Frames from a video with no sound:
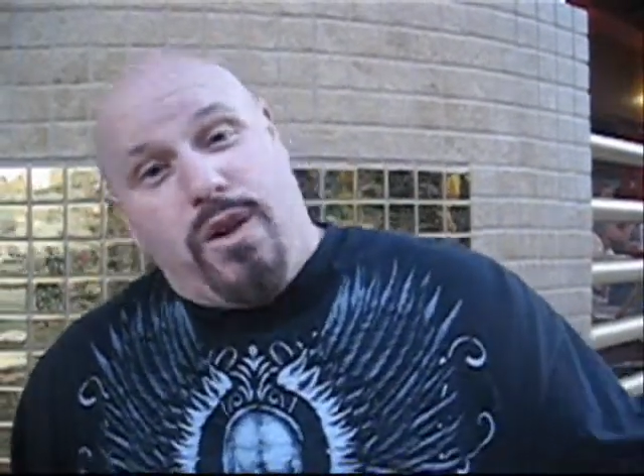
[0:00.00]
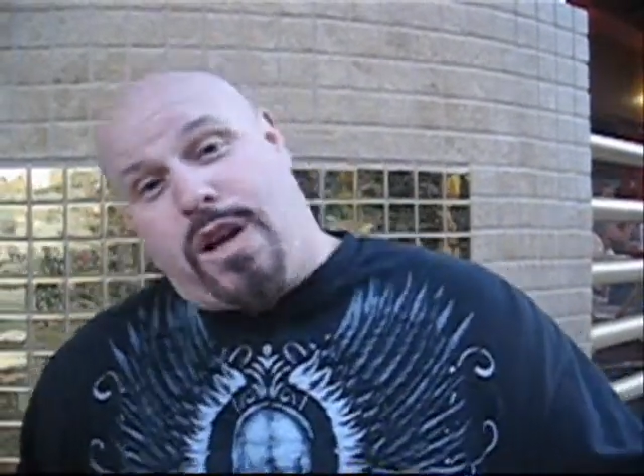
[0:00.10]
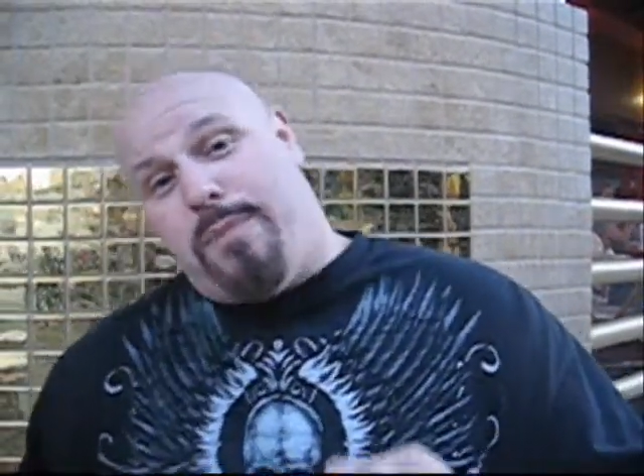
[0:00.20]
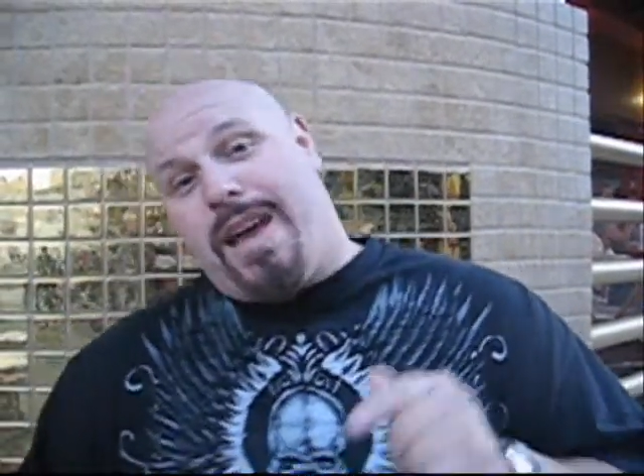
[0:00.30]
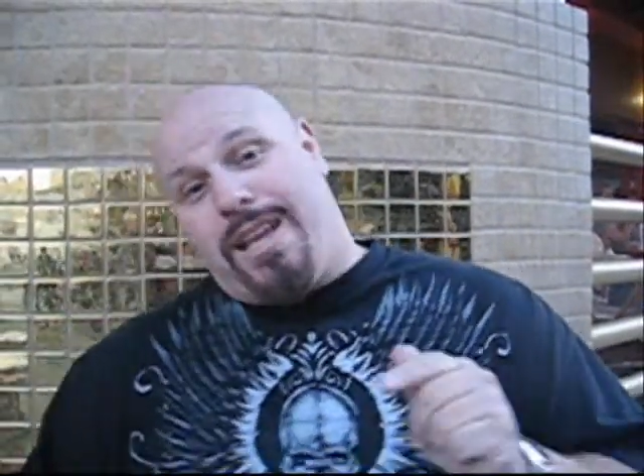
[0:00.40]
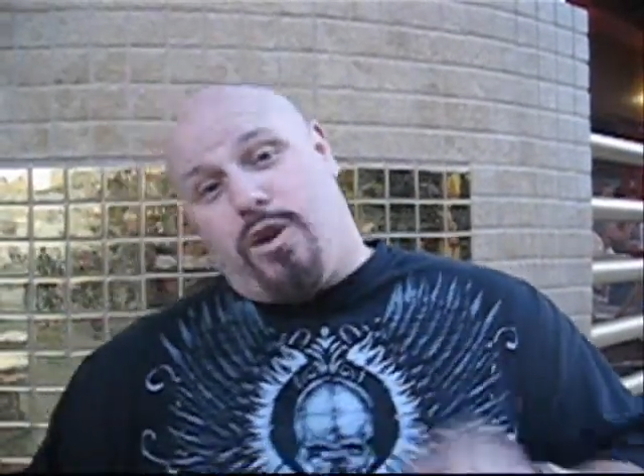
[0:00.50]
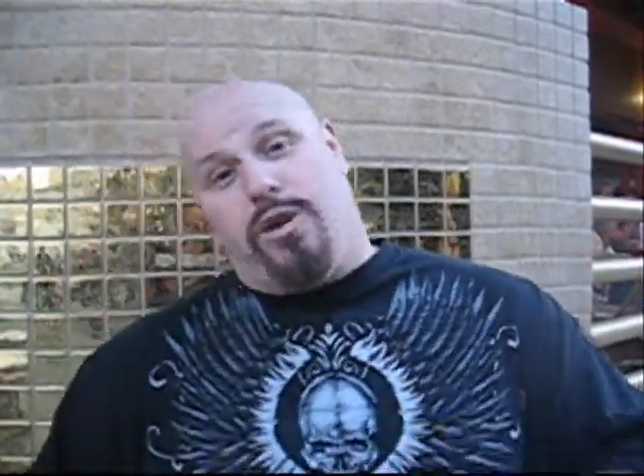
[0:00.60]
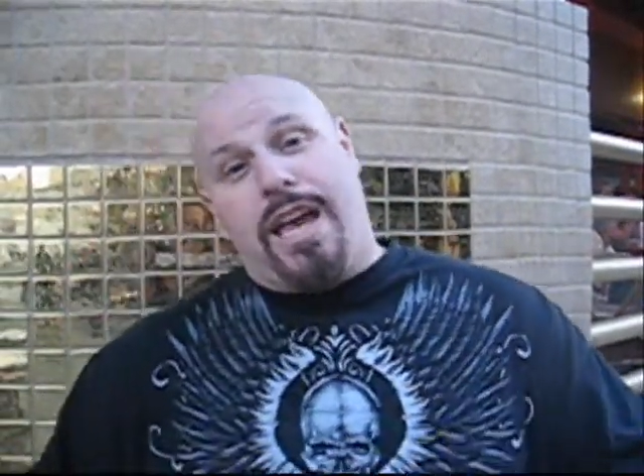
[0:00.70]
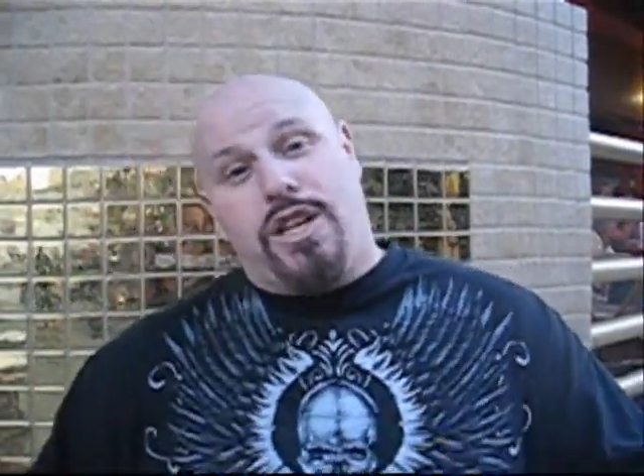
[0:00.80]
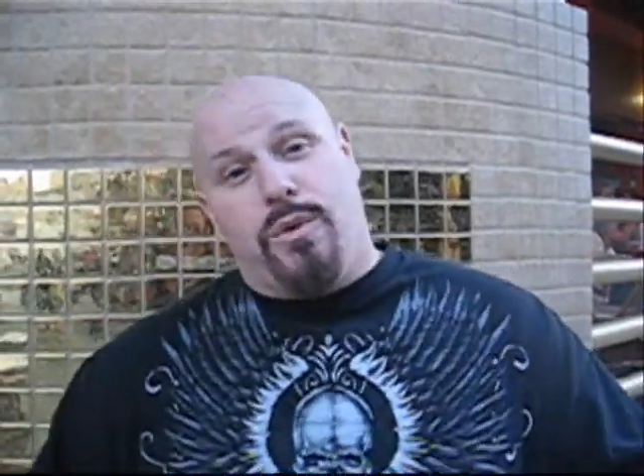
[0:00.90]
you can make a
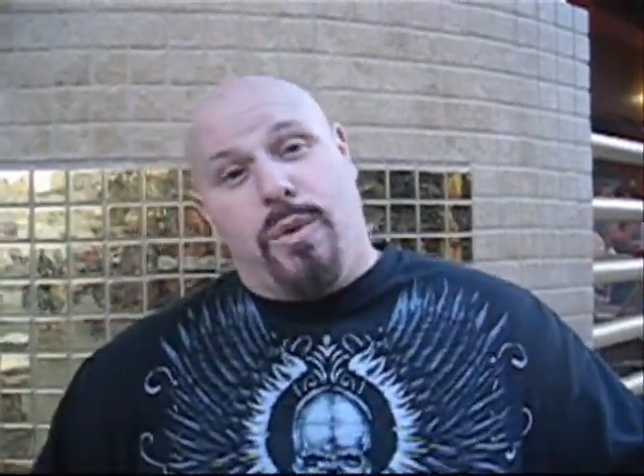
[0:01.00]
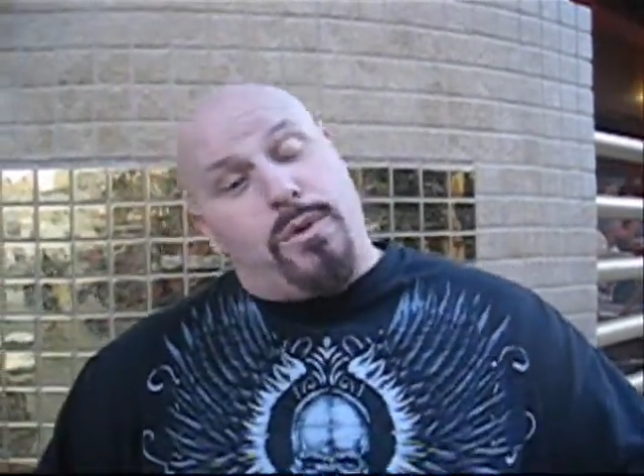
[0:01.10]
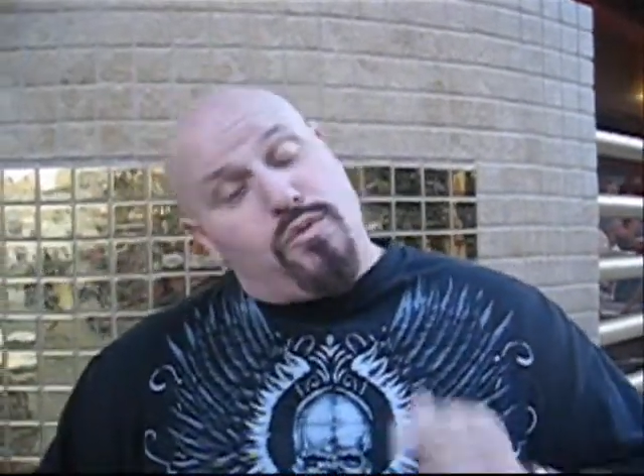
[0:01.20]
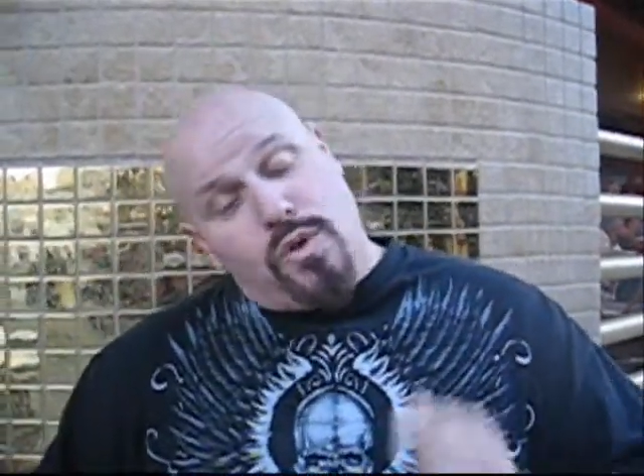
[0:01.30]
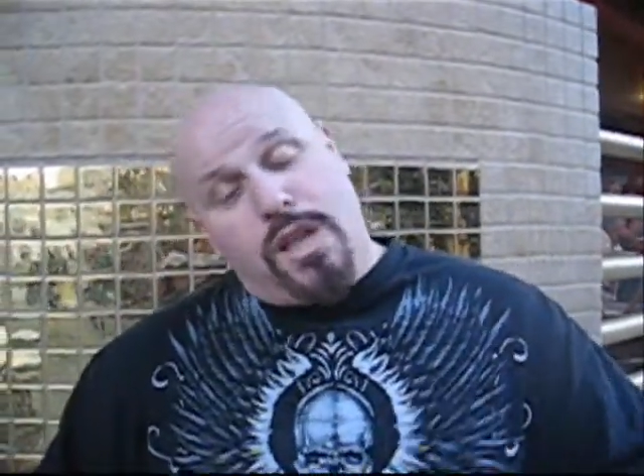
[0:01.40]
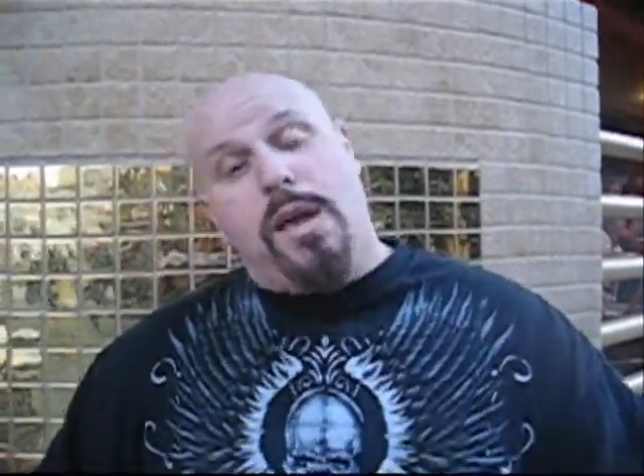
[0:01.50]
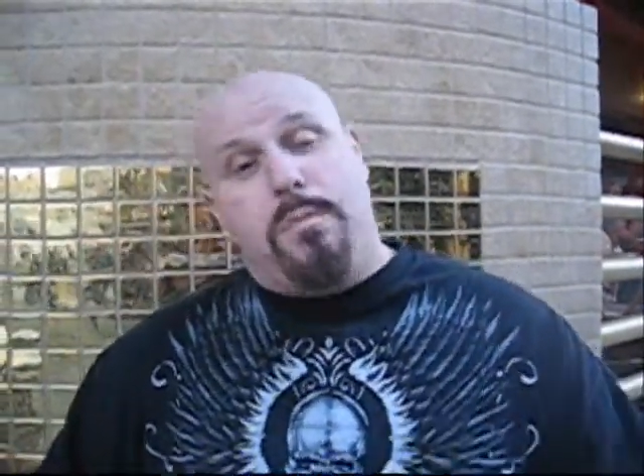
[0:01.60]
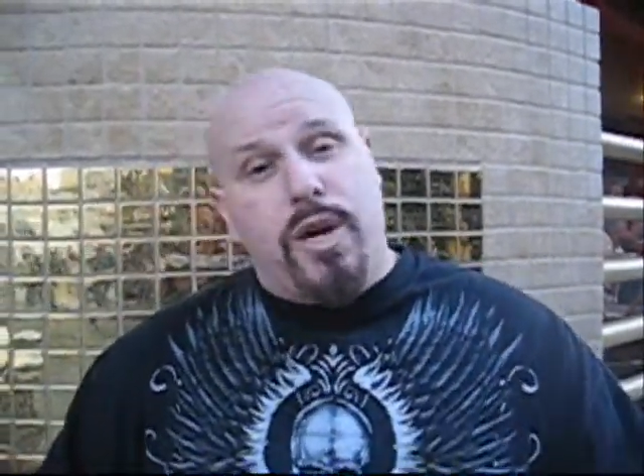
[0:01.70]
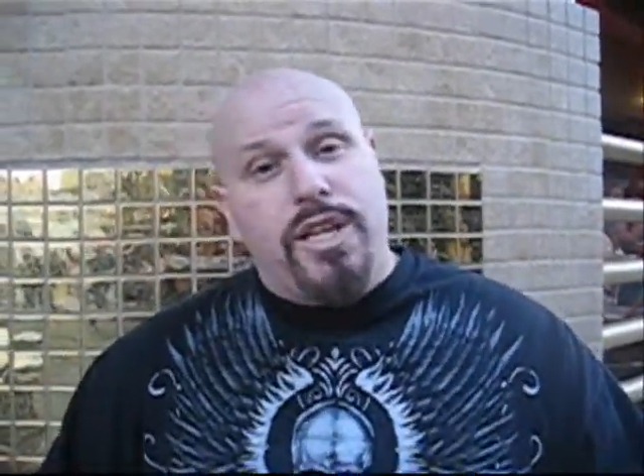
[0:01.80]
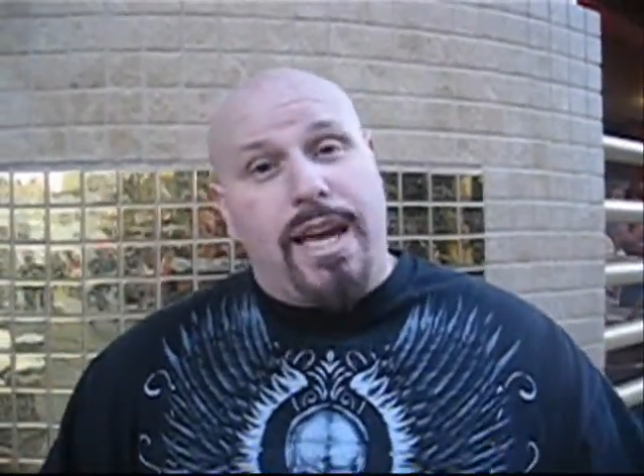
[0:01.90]
donation, we would really
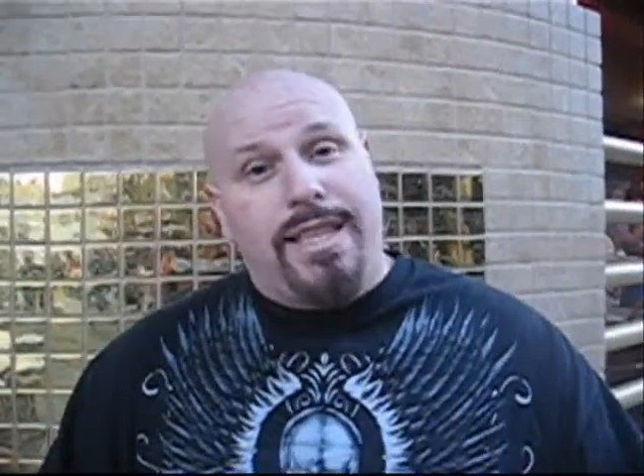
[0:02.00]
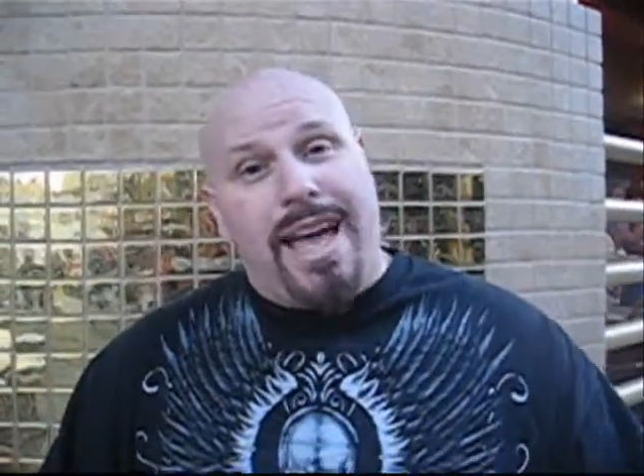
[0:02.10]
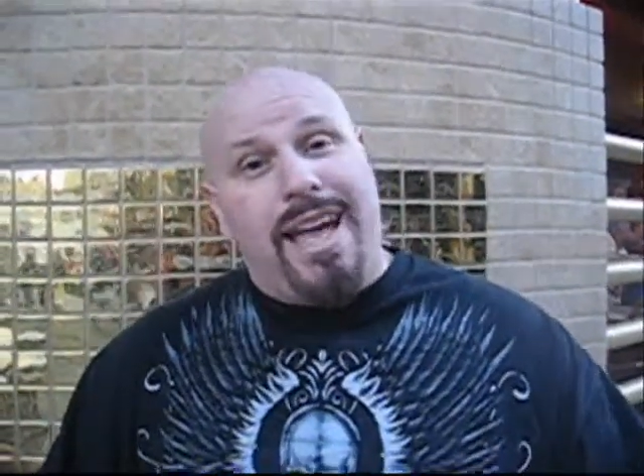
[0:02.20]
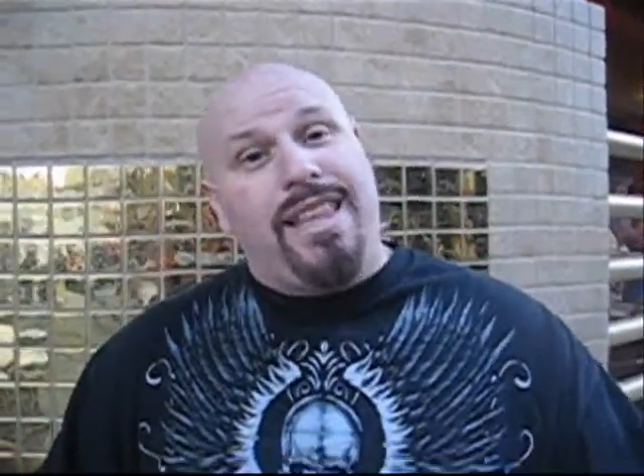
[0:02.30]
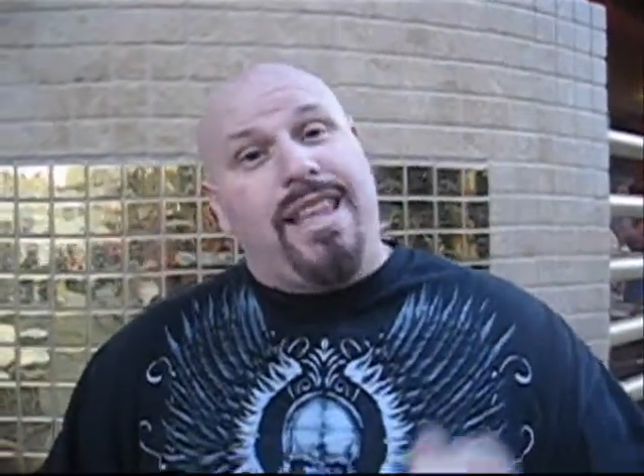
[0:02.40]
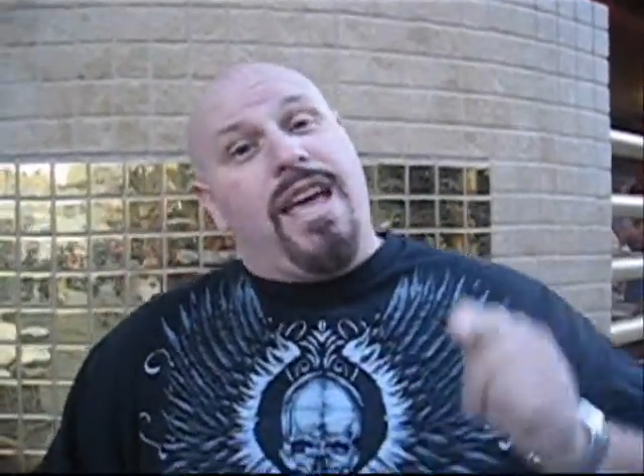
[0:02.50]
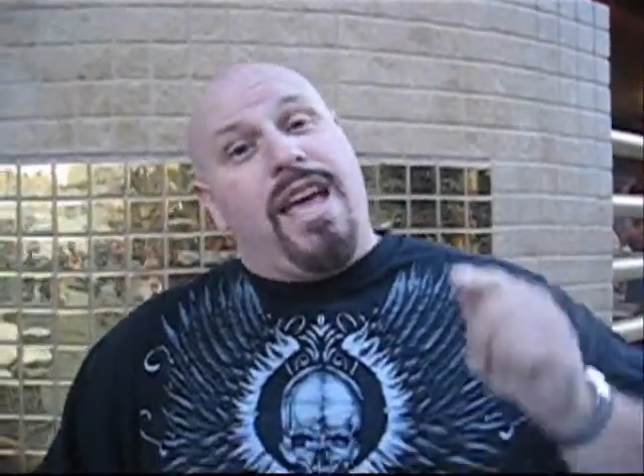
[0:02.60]
appreciate that.